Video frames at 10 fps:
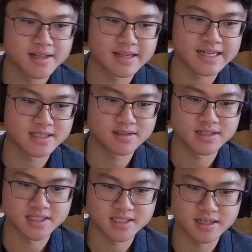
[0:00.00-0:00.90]
that
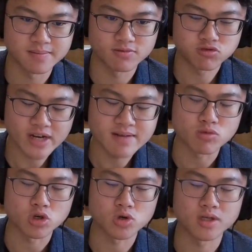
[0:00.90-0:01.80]
this um,
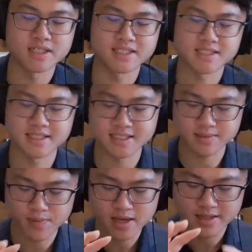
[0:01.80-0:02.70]
framework or at least
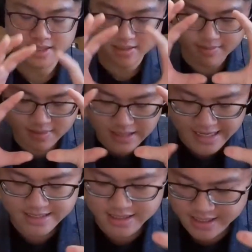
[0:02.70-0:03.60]
this this
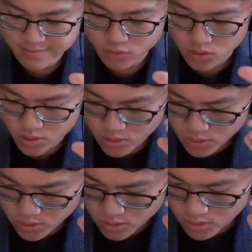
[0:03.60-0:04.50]
landscape or
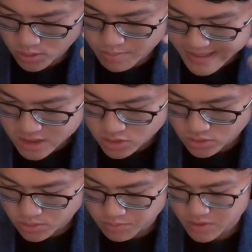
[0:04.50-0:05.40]
or
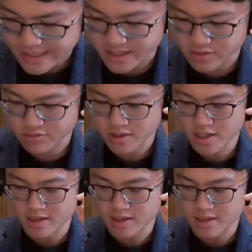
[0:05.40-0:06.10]
mental kind of